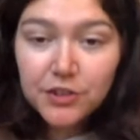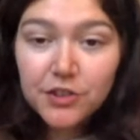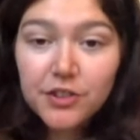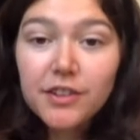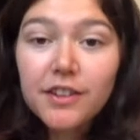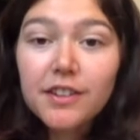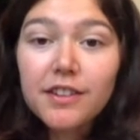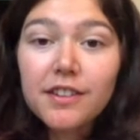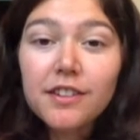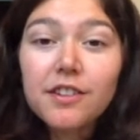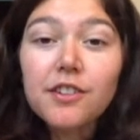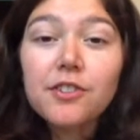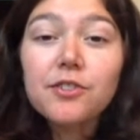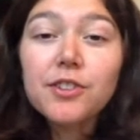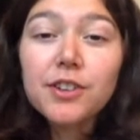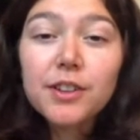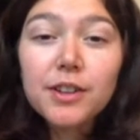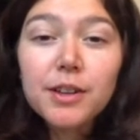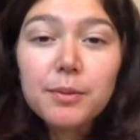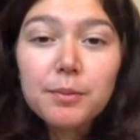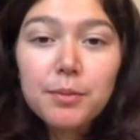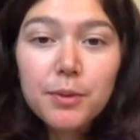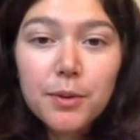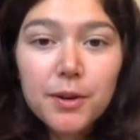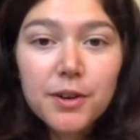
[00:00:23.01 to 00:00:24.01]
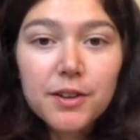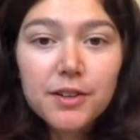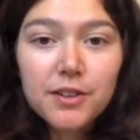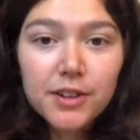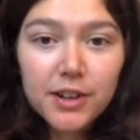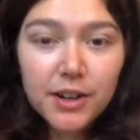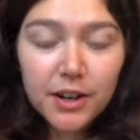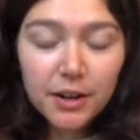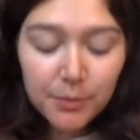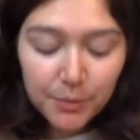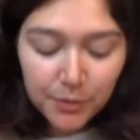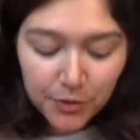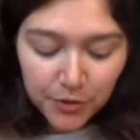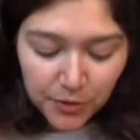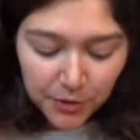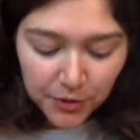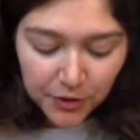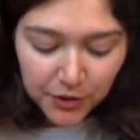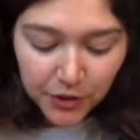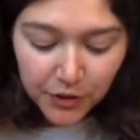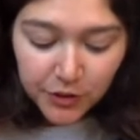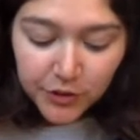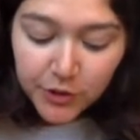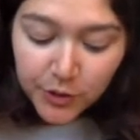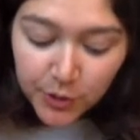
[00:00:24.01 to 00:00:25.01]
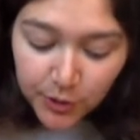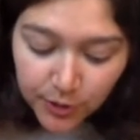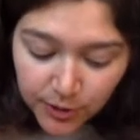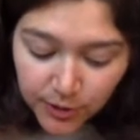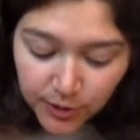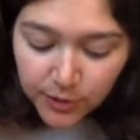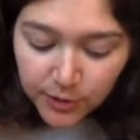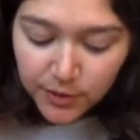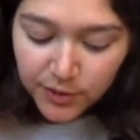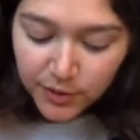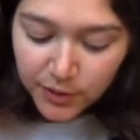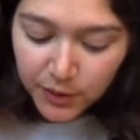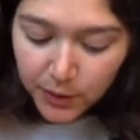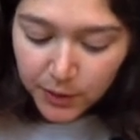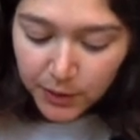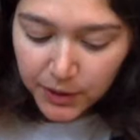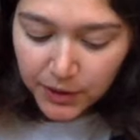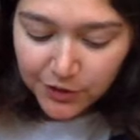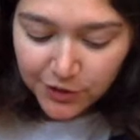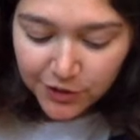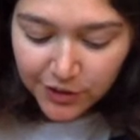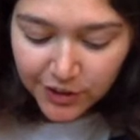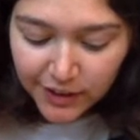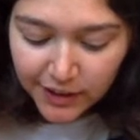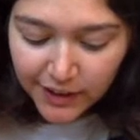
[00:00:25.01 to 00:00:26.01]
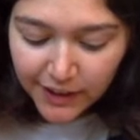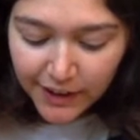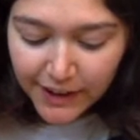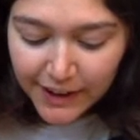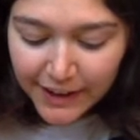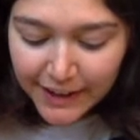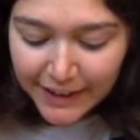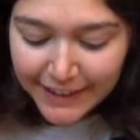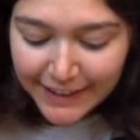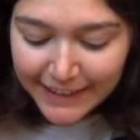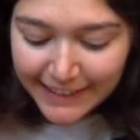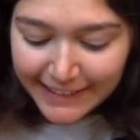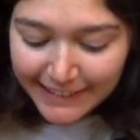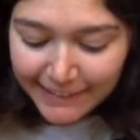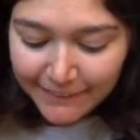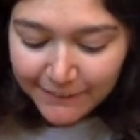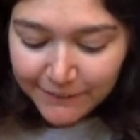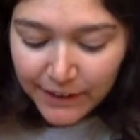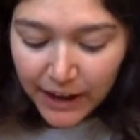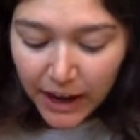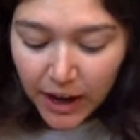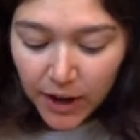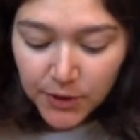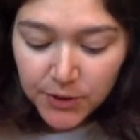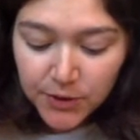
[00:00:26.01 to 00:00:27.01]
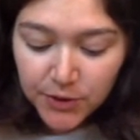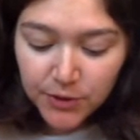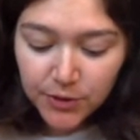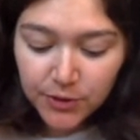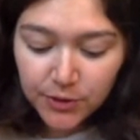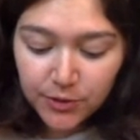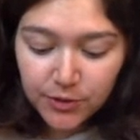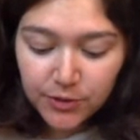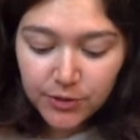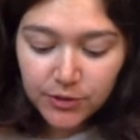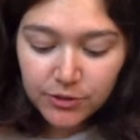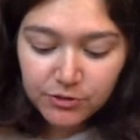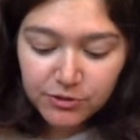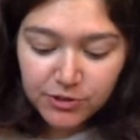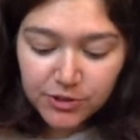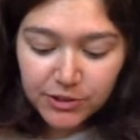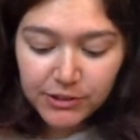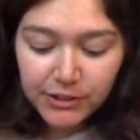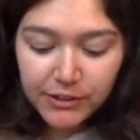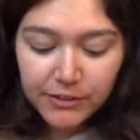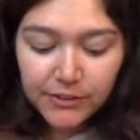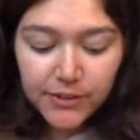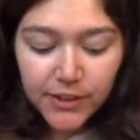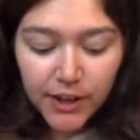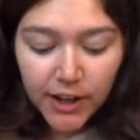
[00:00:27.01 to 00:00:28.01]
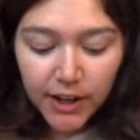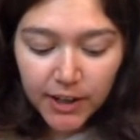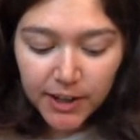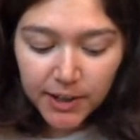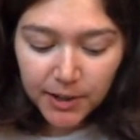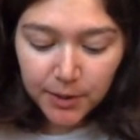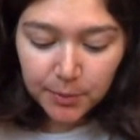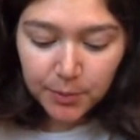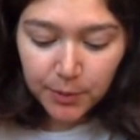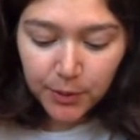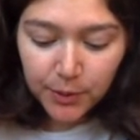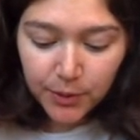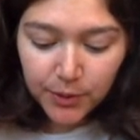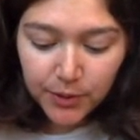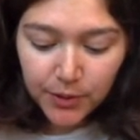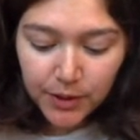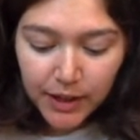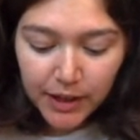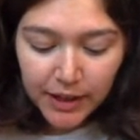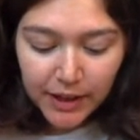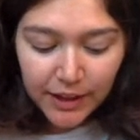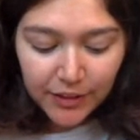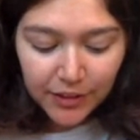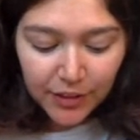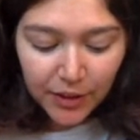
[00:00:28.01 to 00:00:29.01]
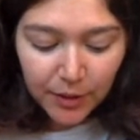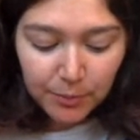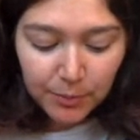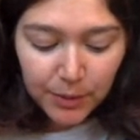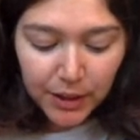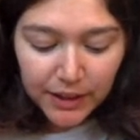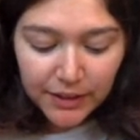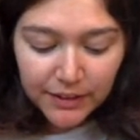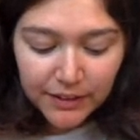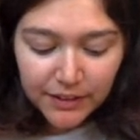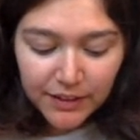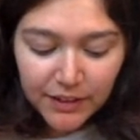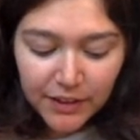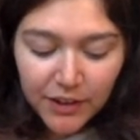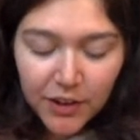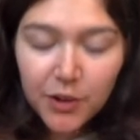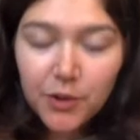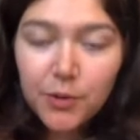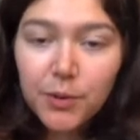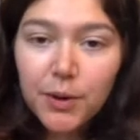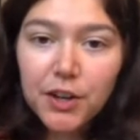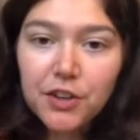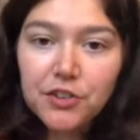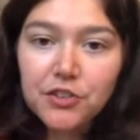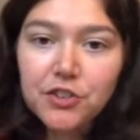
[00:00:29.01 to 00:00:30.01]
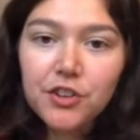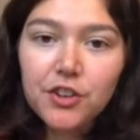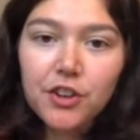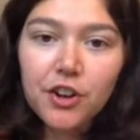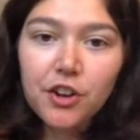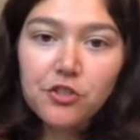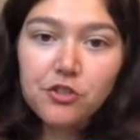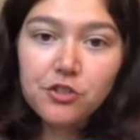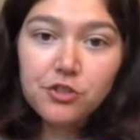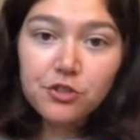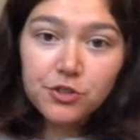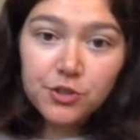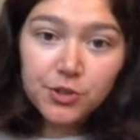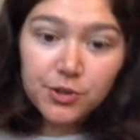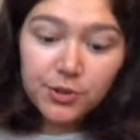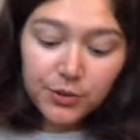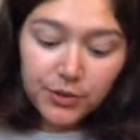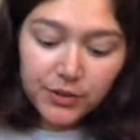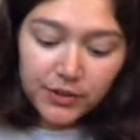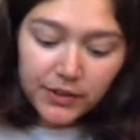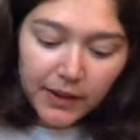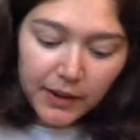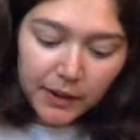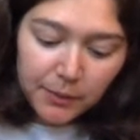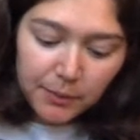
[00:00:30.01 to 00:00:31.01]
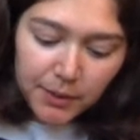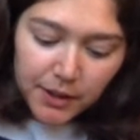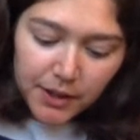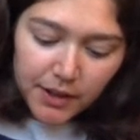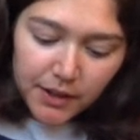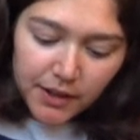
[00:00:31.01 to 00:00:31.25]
This is a really important term. So a solution to an equation is a value for the variable that makes the equation a true statement.